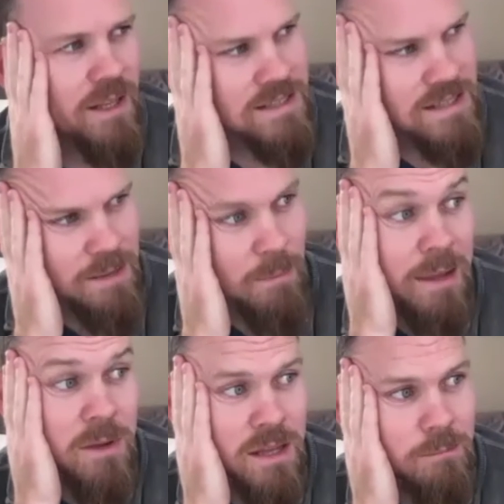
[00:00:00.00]
is. And
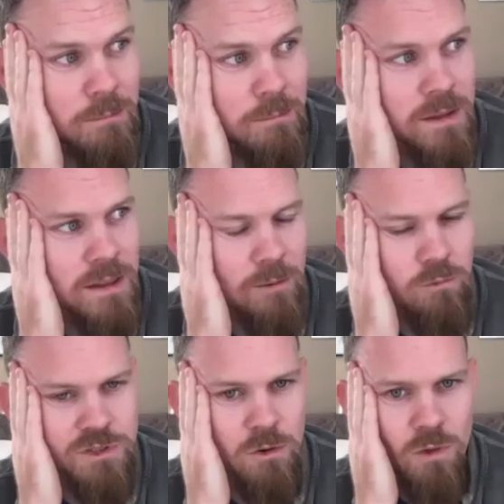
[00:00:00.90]
maybe like,
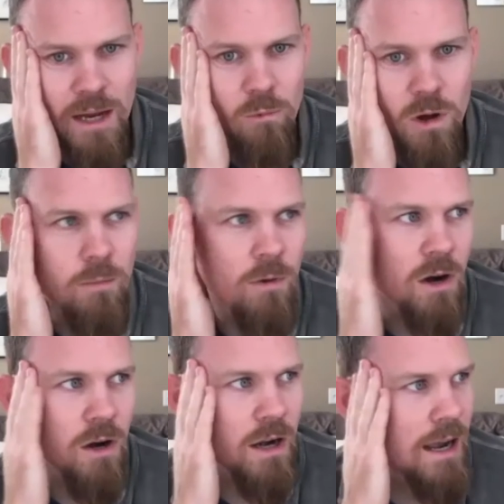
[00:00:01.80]
so like
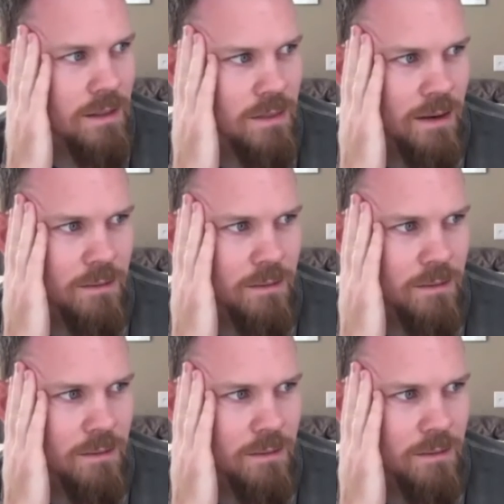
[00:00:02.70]
Walmart, I like,